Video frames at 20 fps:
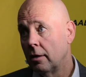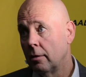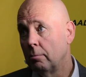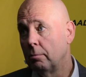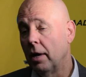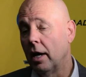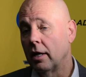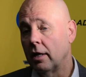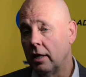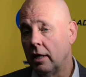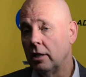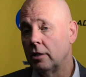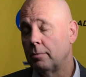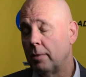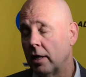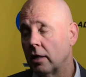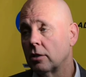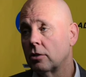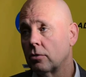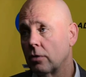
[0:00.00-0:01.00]
but he's
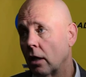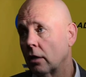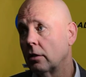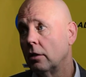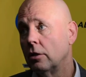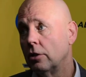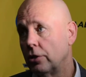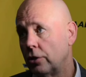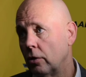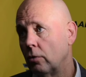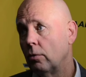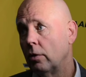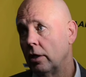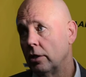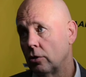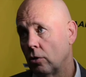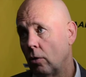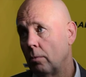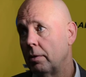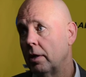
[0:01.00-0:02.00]
been instructed to shoot when he's
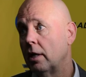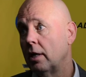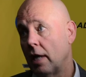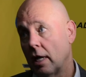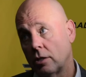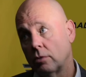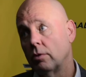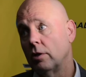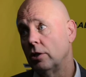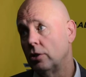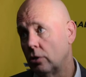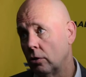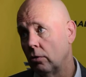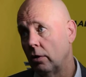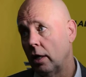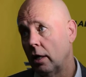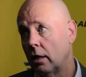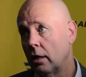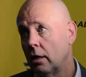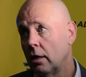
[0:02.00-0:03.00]
open, and that's what he's
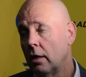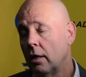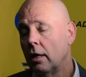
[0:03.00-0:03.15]
doing.